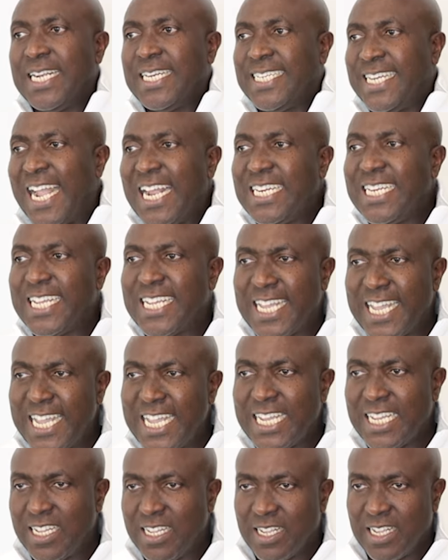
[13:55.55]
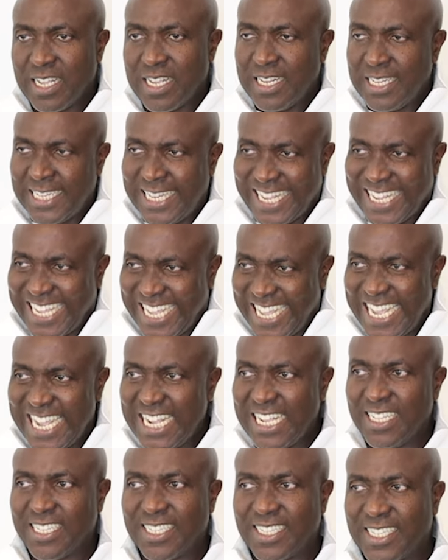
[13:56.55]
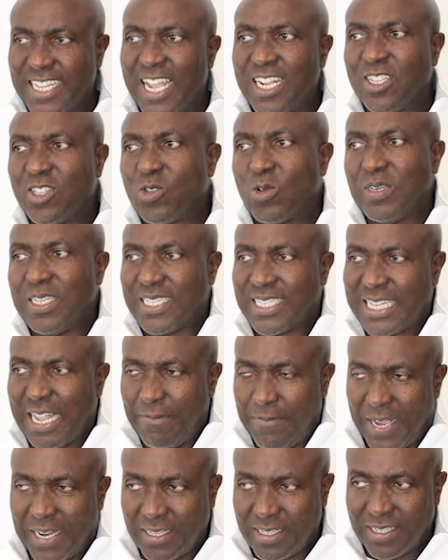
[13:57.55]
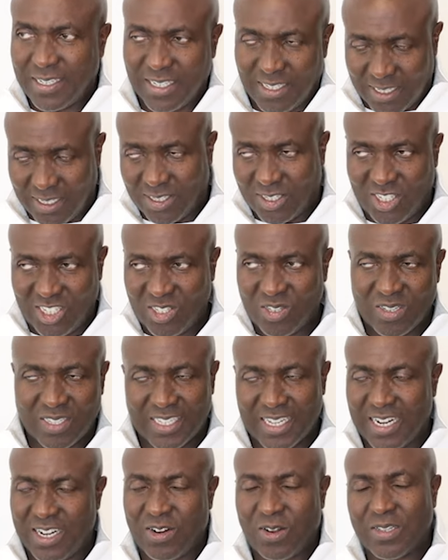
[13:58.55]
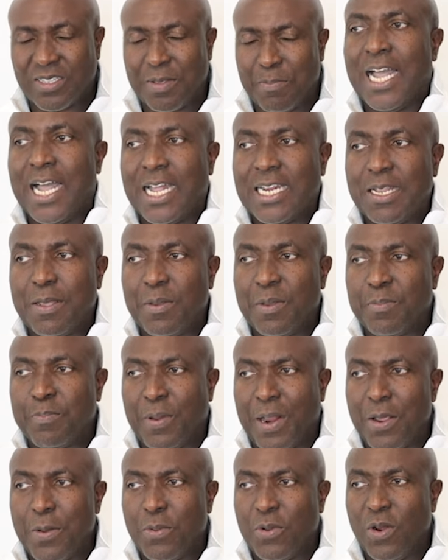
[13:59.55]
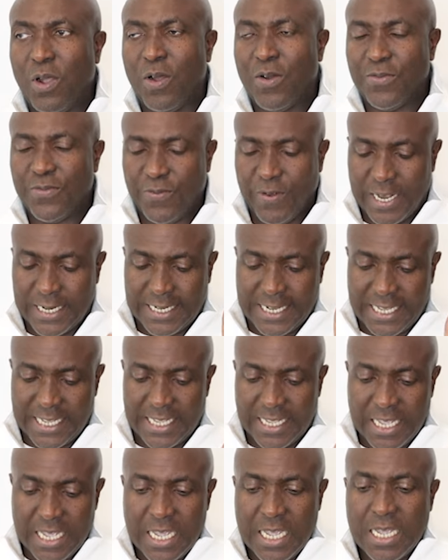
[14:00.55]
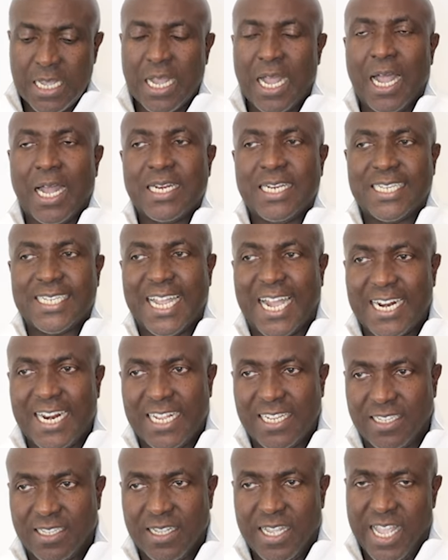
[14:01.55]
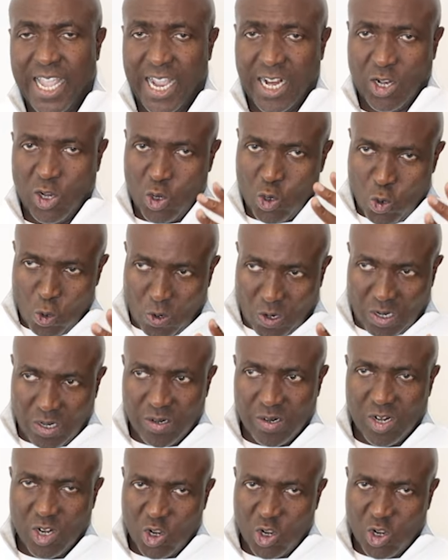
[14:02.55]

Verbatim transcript: Then the king, the king said to the servant, this is Jesus telling us uh, the parable of uh, the, uh, the talents in Luke,